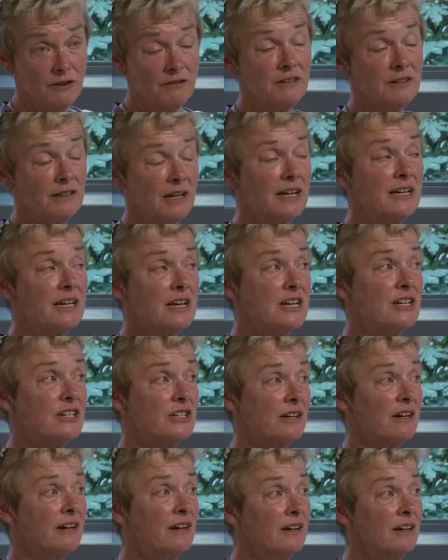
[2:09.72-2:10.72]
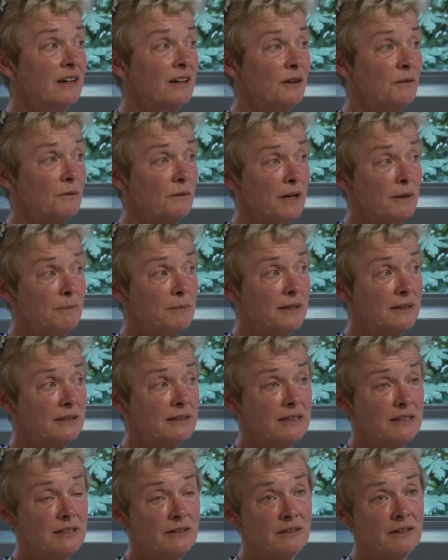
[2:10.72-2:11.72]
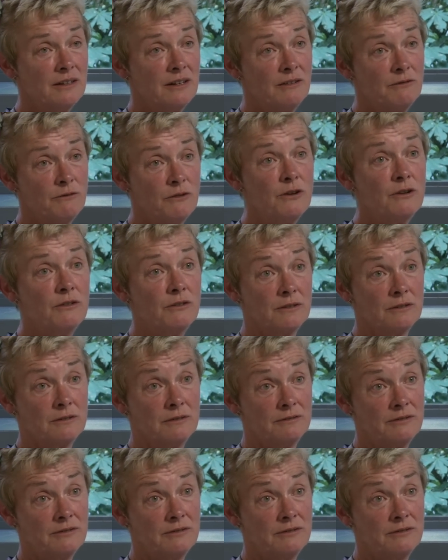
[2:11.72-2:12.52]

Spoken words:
rural Lancashire, we're building a rural